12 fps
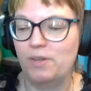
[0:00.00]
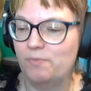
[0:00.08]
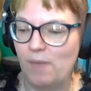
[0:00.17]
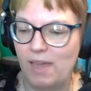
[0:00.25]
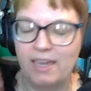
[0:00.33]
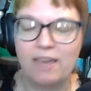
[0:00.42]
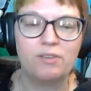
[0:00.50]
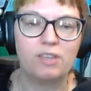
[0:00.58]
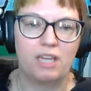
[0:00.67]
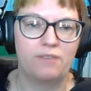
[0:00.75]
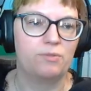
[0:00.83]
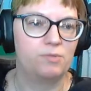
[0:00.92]
make
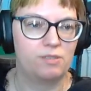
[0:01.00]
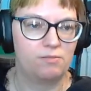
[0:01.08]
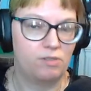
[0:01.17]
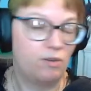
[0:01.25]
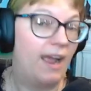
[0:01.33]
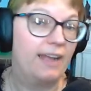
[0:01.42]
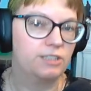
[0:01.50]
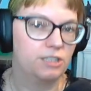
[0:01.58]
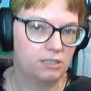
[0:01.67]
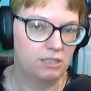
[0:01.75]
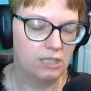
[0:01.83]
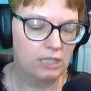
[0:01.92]
everything from
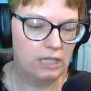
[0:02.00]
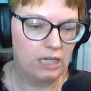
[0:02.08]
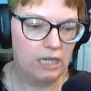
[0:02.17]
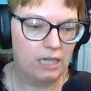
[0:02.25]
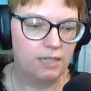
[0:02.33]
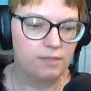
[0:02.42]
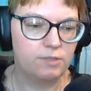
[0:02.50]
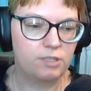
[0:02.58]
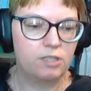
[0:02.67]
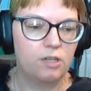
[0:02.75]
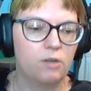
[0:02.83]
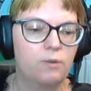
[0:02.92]
scratch.
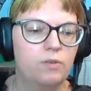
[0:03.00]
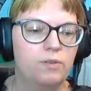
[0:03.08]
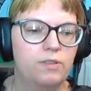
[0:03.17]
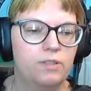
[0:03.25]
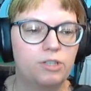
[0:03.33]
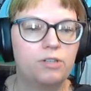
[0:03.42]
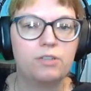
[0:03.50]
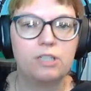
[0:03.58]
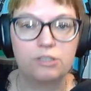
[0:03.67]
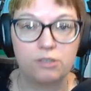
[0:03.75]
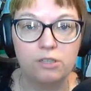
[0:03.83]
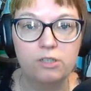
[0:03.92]
So sure
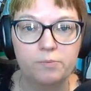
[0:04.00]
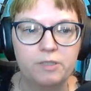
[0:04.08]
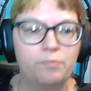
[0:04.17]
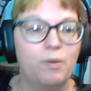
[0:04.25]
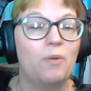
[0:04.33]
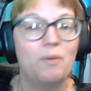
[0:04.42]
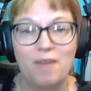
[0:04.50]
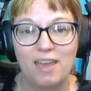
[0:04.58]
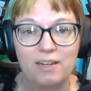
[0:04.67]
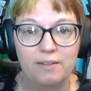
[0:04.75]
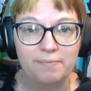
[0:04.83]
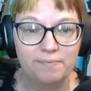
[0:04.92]
there's loops, but we
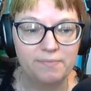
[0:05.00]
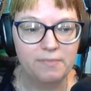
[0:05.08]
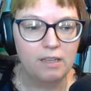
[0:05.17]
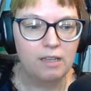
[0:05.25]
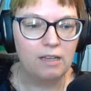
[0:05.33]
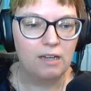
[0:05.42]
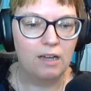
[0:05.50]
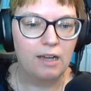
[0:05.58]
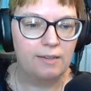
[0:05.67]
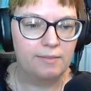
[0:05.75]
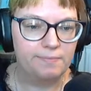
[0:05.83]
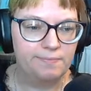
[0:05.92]
made
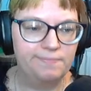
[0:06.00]
them.